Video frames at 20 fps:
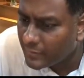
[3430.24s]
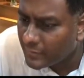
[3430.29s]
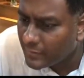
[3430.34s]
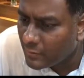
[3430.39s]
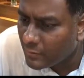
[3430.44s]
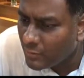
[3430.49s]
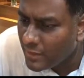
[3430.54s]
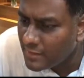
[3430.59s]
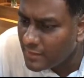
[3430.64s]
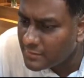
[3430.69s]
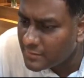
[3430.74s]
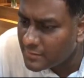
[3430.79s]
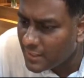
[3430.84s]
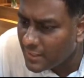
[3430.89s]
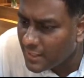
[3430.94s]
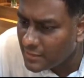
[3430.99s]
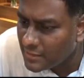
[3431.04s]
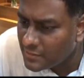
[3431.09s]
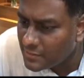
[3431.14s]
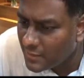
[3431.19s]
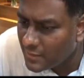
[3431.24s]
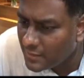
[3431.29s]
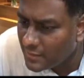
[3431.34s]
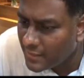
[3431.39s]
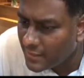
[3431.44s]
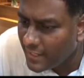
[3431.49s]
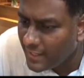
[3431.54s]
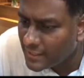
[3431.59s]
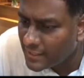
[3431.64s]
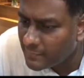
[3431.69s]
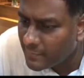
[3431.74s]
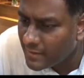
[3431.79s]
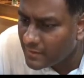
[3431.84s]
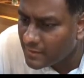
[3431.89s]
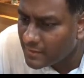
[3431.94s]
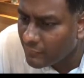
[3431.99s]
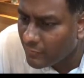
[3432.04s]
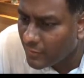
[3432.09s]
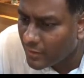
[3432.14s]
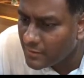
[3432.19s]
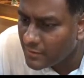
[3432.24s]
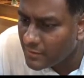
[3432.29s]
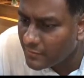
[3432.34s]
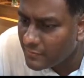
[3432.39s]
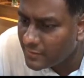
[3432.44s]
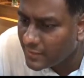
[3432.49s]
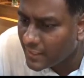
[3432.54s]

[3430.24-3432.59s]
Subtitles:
Good evening, sir. As you had great experience in foreign service,